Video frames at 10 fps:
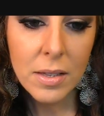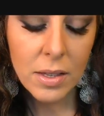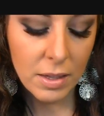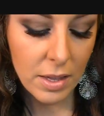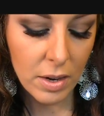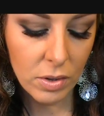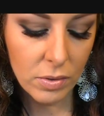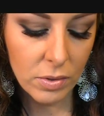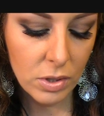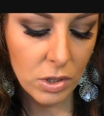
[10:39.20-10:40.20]
I think that'll
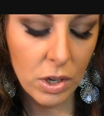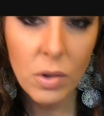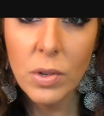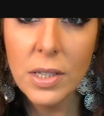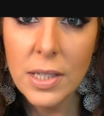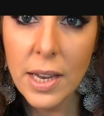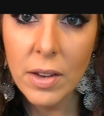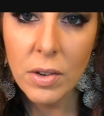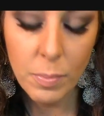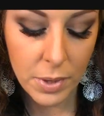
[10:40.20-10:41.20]
tone it
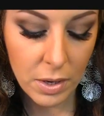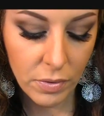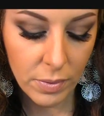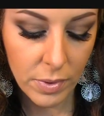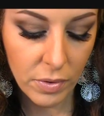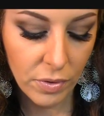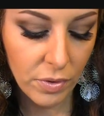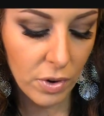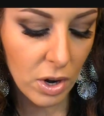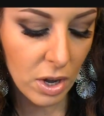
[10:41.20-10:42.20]
down a bit from the
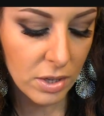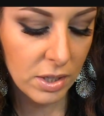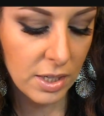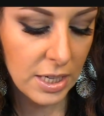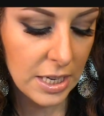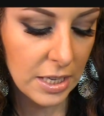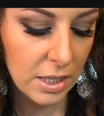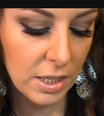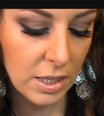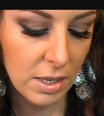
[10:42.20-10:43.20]

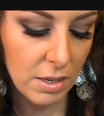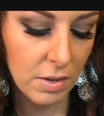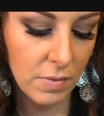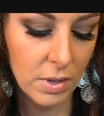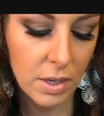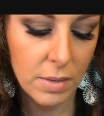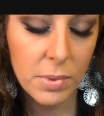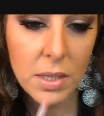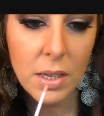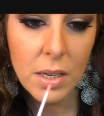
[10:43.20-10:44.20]
frostiness of the
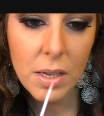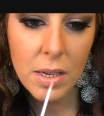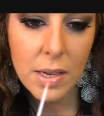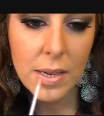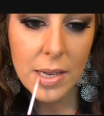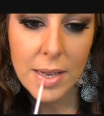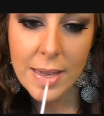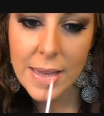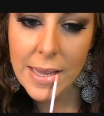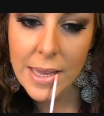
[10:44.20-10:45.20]
lipstick.
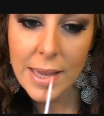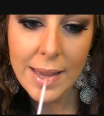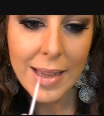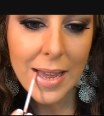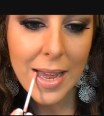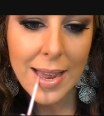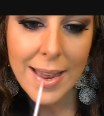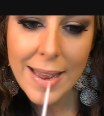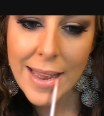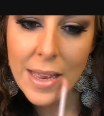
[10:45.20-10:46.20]
Yeah,
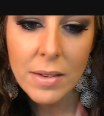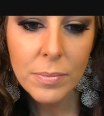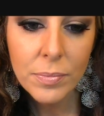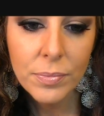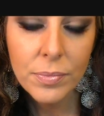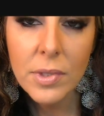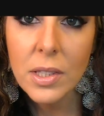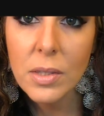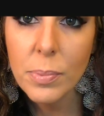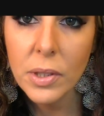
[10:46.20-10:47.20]

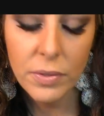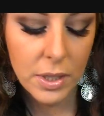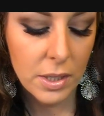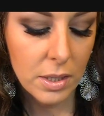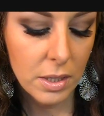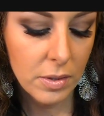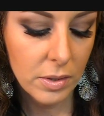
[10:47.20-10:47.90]
that's perfect.